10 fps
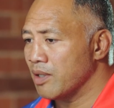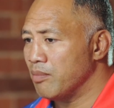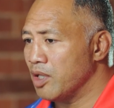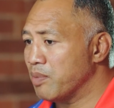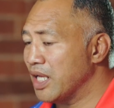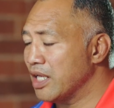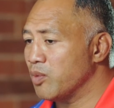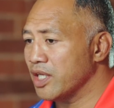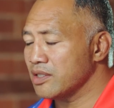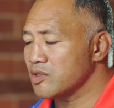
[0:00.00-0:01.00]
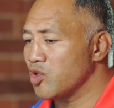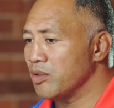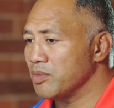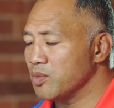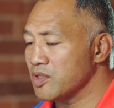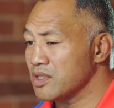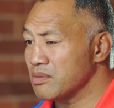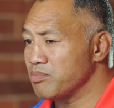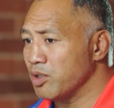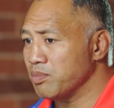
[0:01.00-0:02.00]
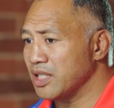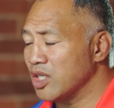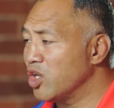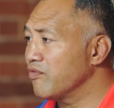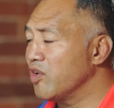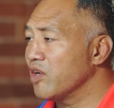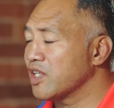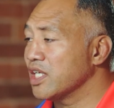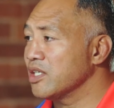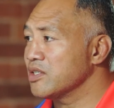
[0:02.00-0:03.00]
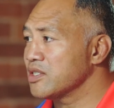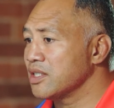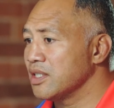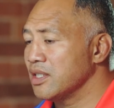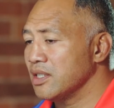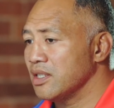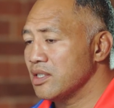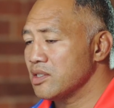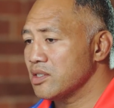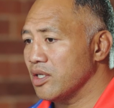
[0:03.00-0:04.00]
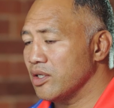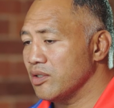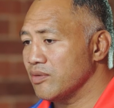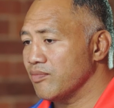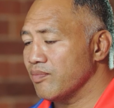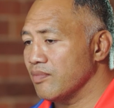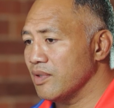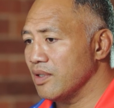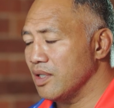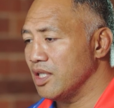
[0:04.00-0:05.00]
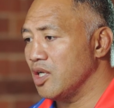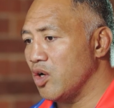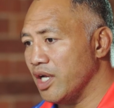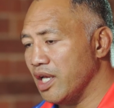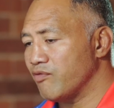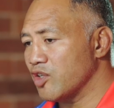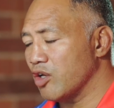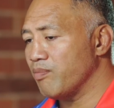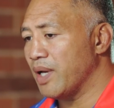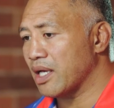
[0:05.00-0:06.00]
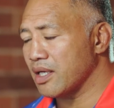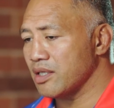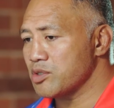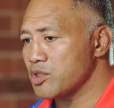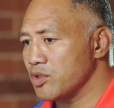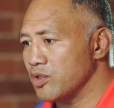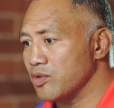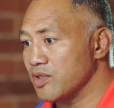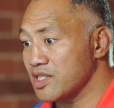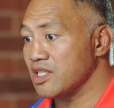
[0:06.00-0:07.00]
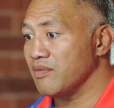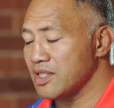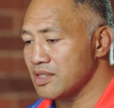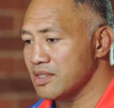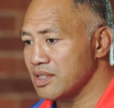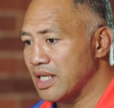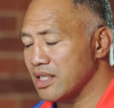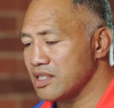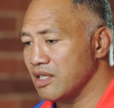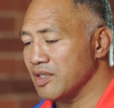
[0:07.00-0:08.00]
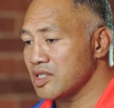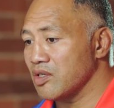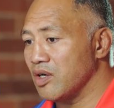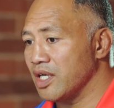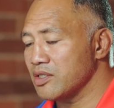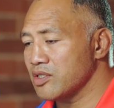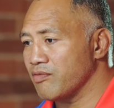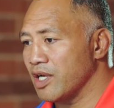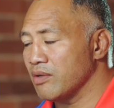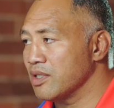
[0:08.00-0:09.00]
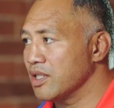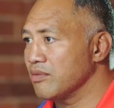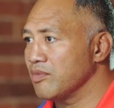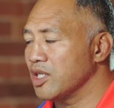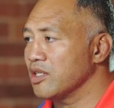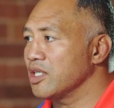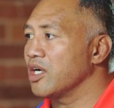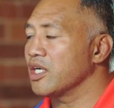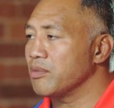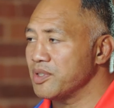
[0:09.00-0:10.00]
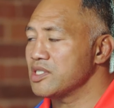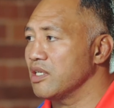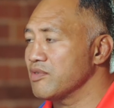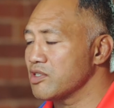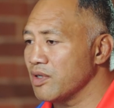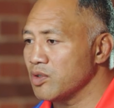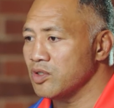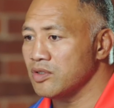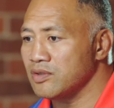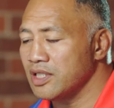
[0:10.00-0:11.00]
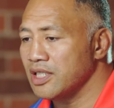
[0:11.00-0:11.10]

my playing weight at the time, it was probably 95 kilos. So then I have to go back into the sevens, seven-a-side around the, you know, the IRB sevens around the world.